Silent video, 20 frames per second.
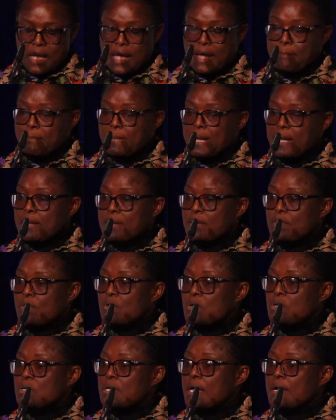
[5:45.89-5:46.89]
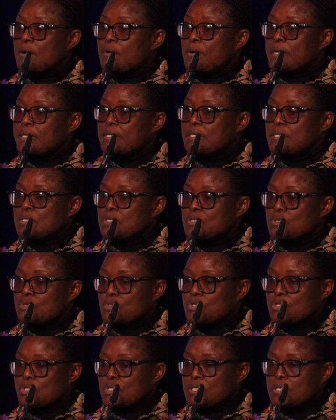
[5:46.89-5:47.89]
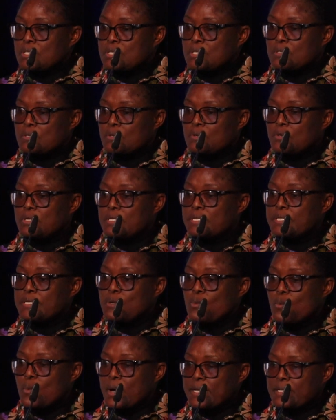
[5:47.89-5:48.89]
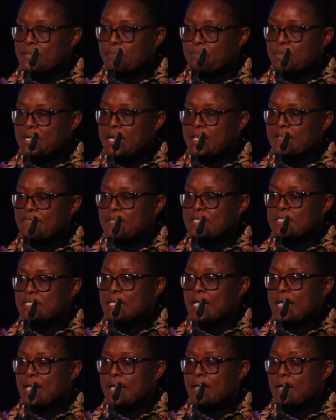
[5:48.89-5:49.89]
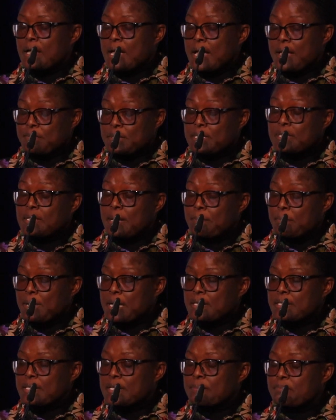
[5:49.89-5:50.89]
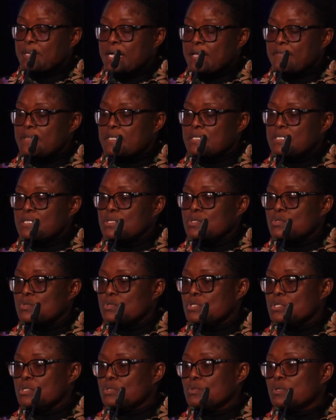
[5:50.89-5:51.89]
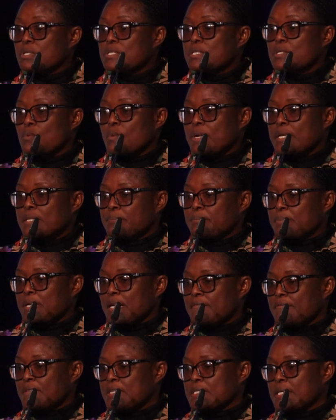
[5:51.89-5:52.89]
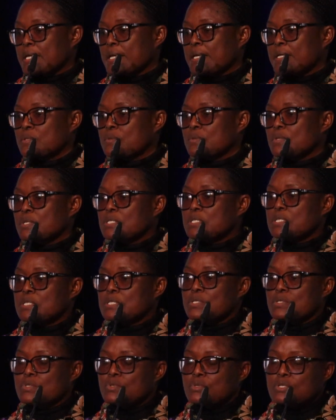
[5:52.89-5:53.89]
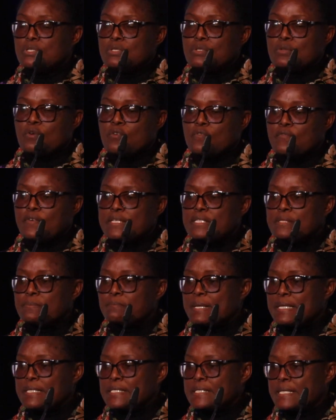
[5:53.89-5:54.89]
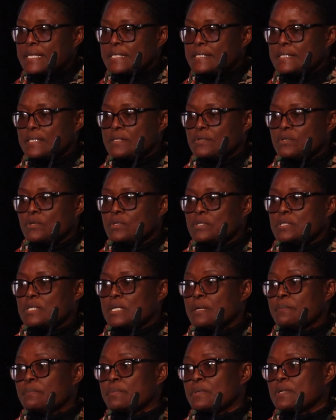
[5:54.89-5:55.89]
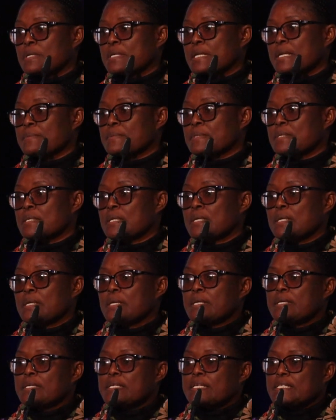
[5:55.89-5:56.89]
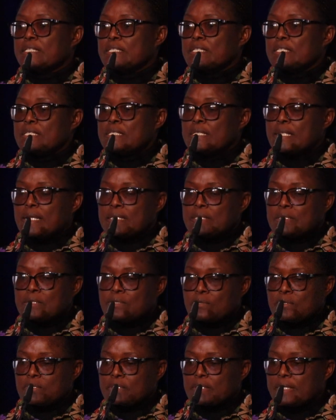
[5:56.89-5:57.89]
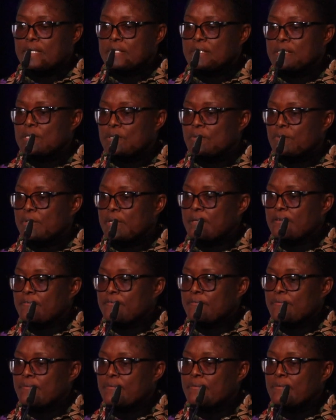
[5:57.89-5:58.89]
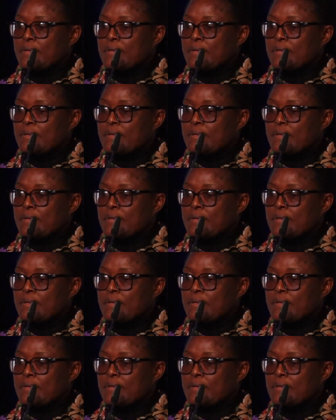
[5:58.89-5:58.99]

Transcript: Among all our institutions, only one private among the private institutions, only one private higher education institution offers master's and doctoral programs registered on NQF.